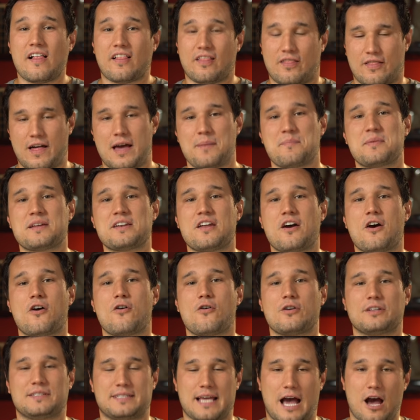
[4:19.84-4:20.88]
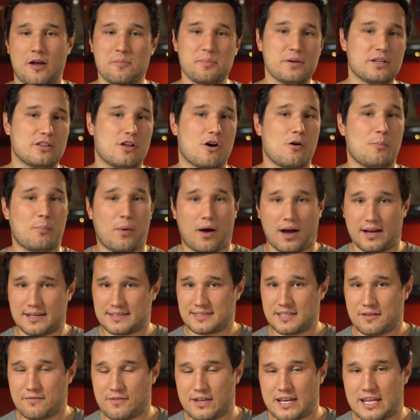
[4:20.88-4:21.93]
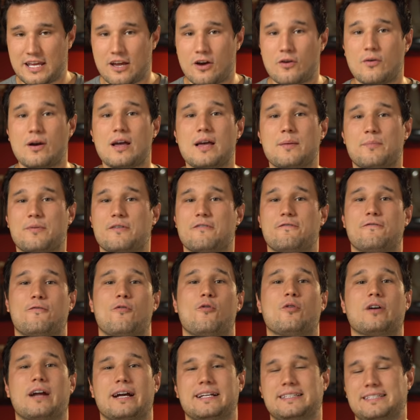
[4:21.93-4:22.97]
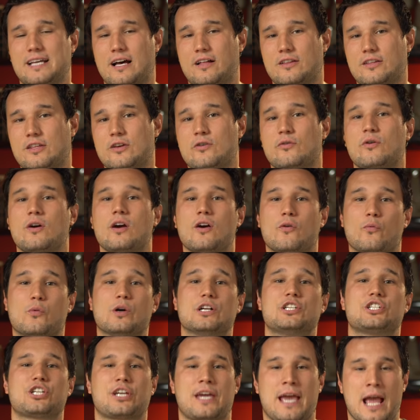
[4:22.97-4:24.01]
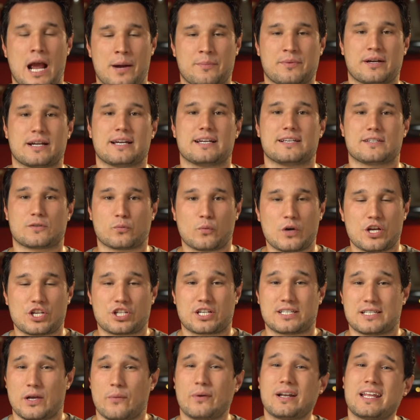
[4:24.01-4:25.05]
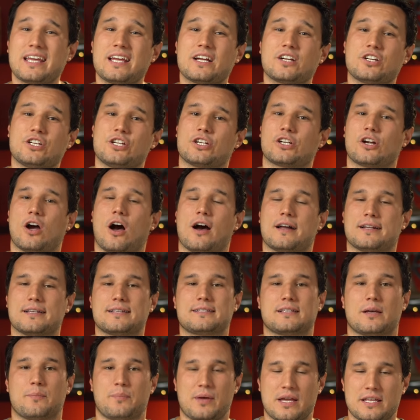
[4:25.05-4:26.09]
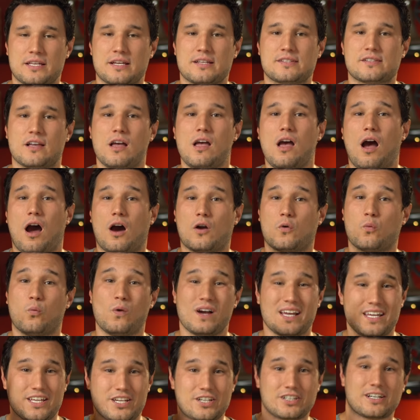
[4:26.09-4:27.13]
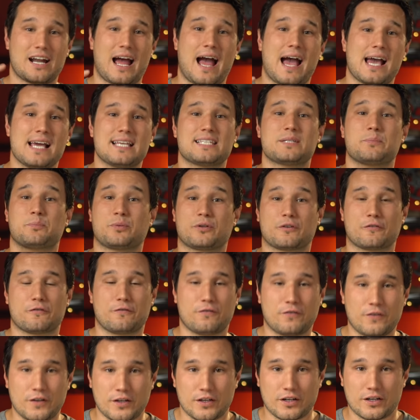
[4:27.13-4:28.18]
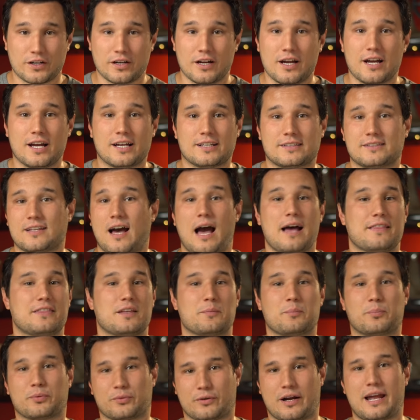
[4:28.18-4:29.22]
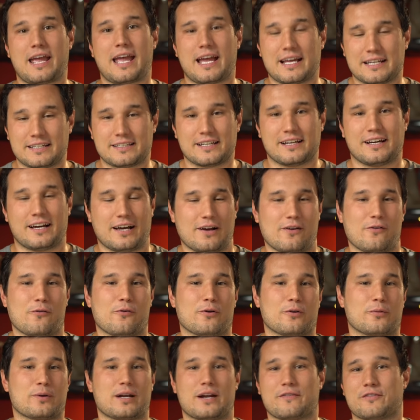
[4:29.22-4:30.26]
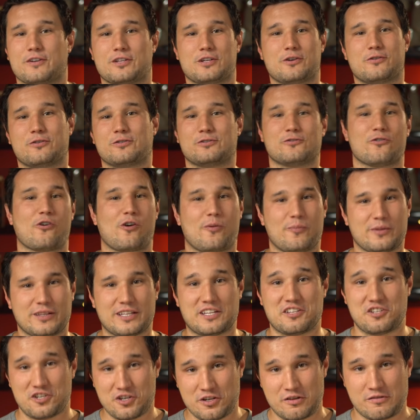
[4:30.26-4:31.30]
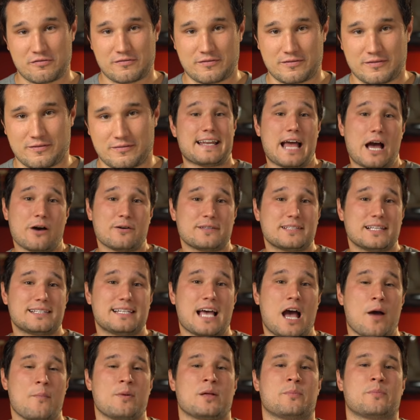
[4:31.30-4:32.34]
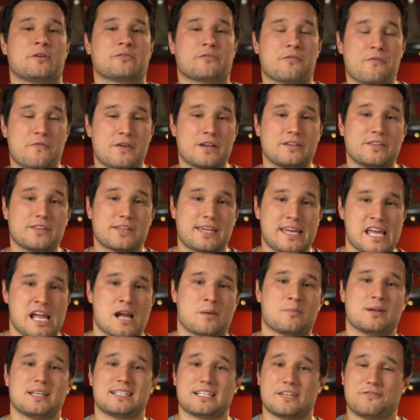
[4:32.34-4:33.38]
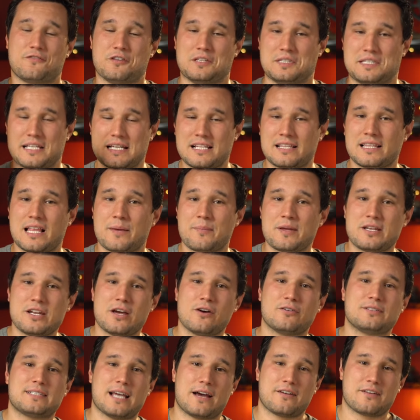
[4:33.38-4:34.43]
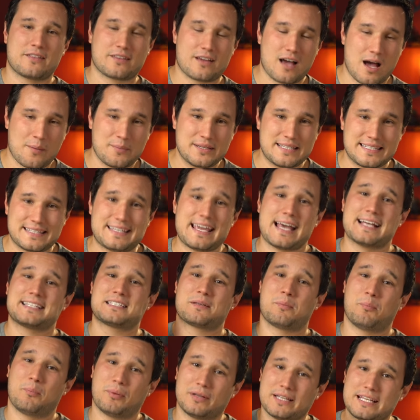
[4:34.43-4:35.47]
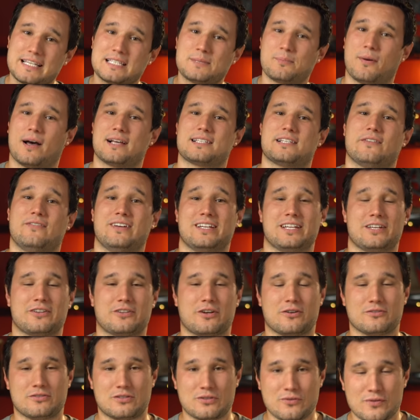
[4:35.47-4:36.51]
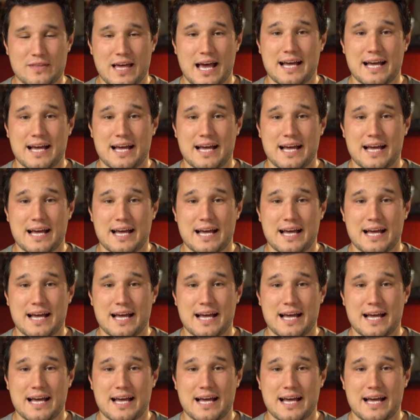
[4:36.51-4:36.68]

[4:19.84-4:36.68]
Let me know down below, pause the video before I tell you which camera is which, because I wanna hear your honest opinions on what your eyes prefer, not the brand uh, or whatever you would normally choose. Now is the time I'm gonna reveal the cameras. If you didn't let me know down in the comments yet, please pause the video and go do